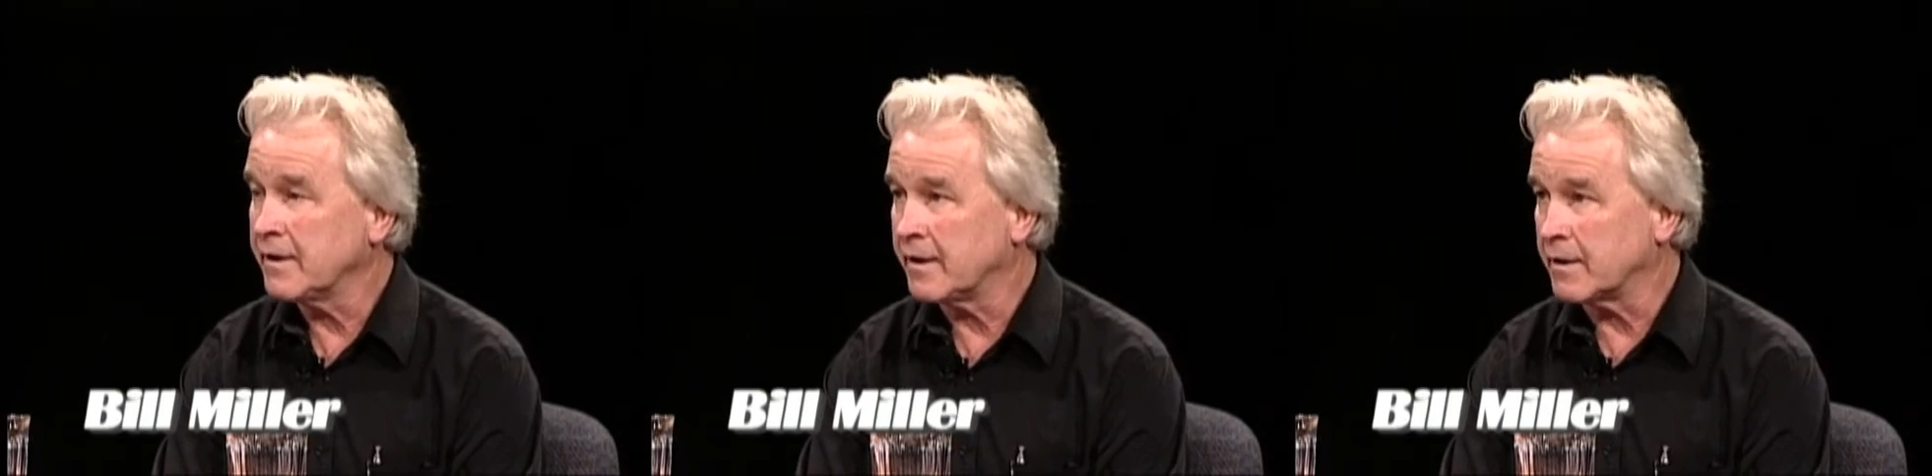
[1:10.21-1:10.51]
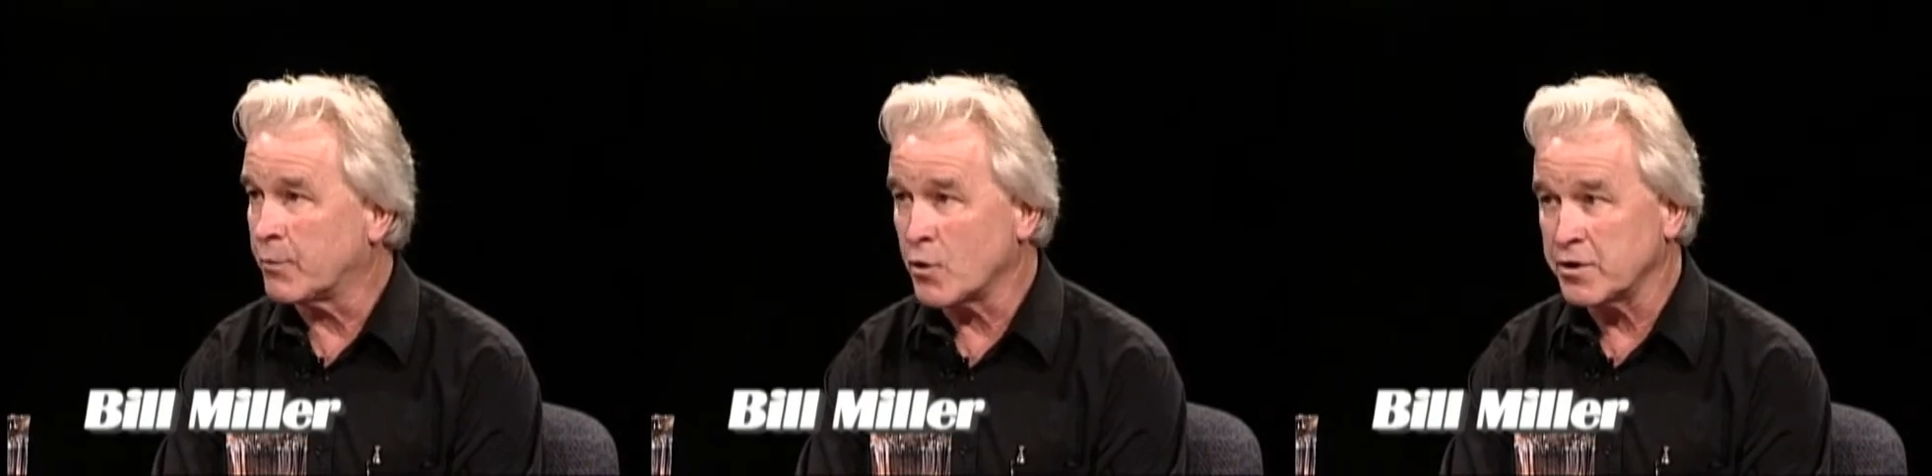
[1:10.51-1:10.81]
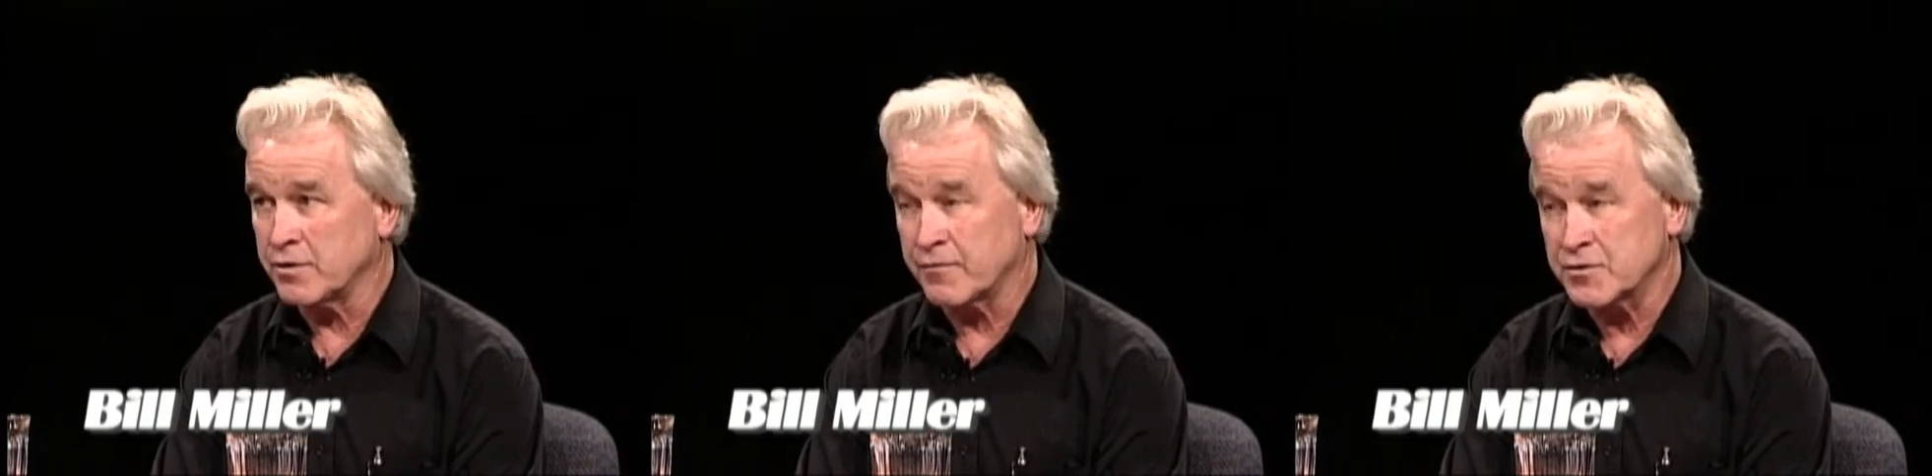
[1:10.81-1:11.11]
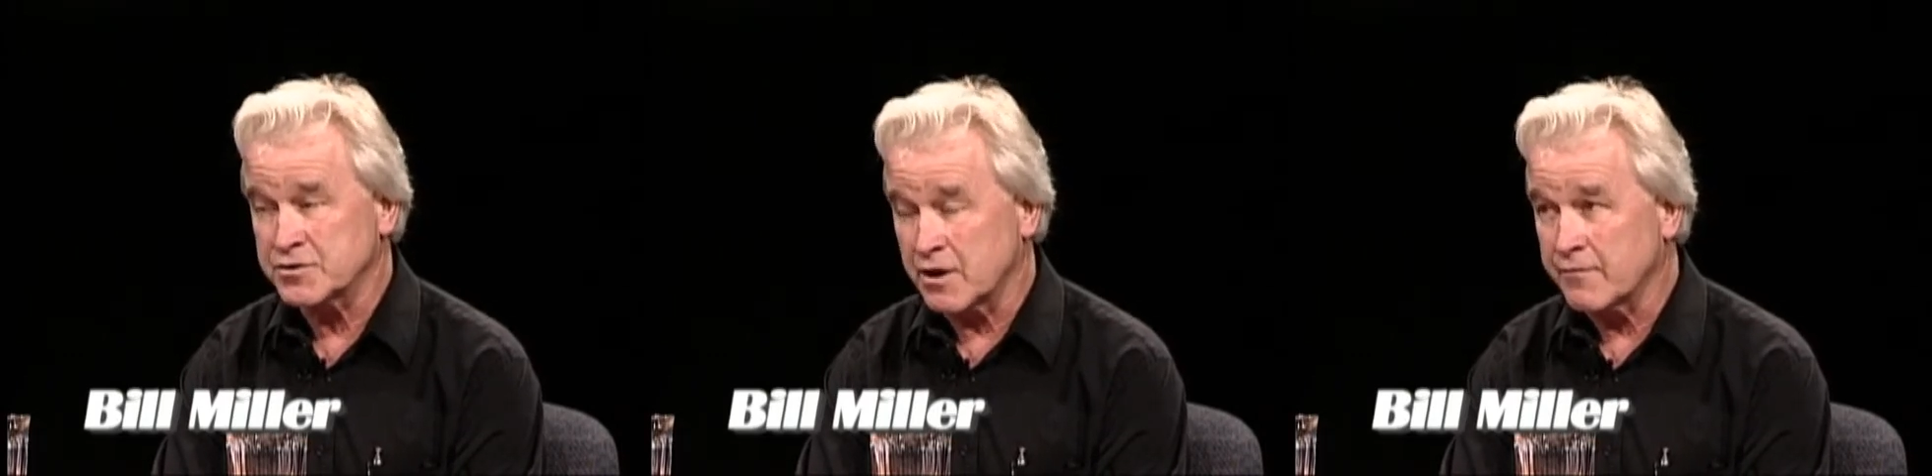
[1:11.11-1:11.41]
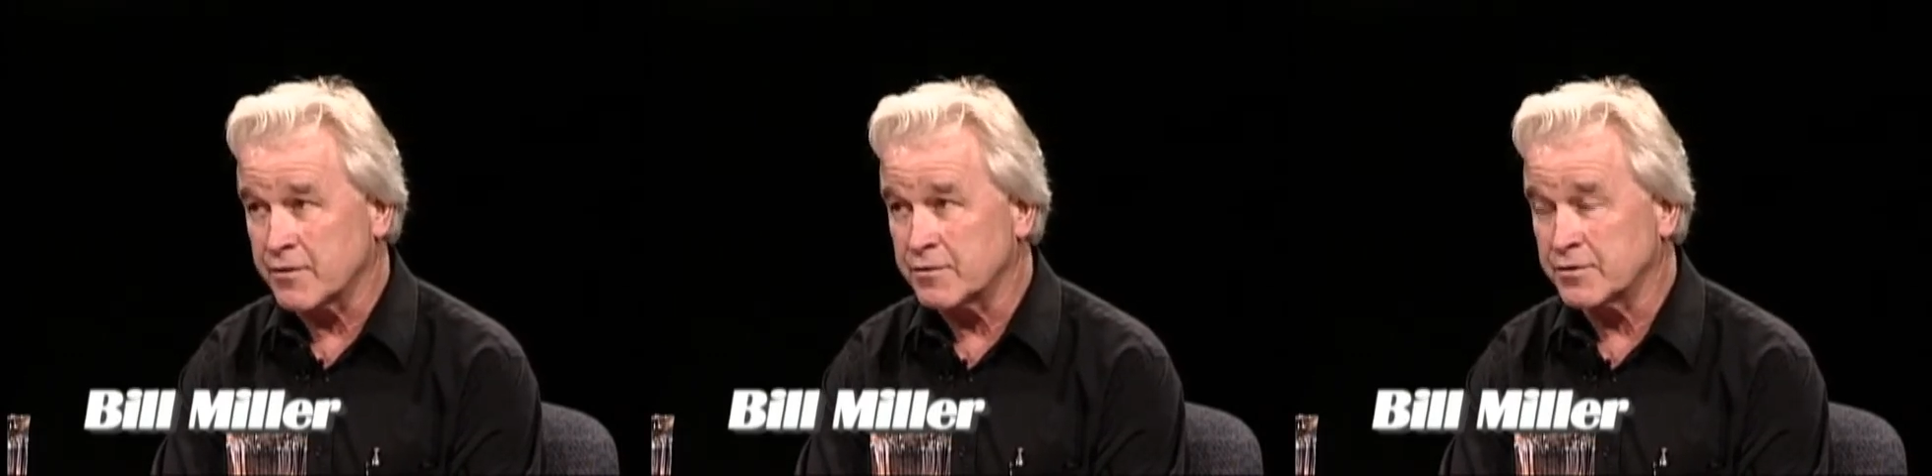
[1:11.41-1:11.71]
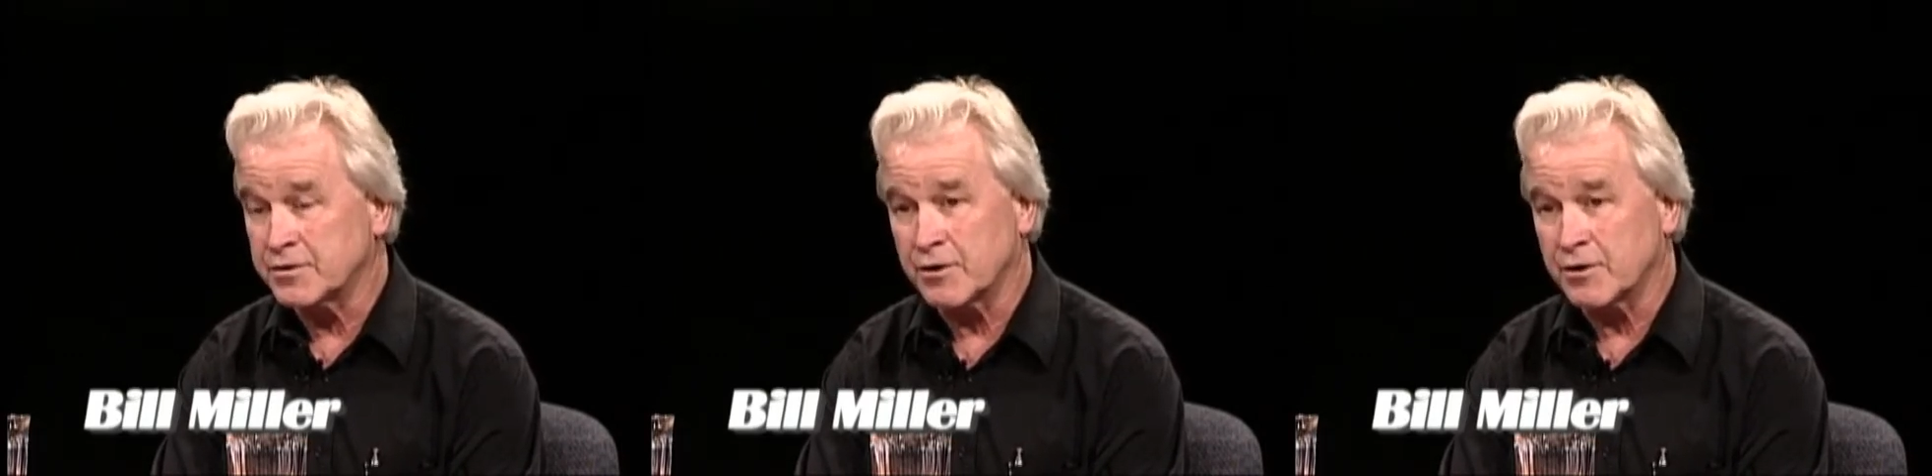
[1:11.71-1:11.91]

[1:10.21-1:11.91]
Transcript: and appointed the first governor to the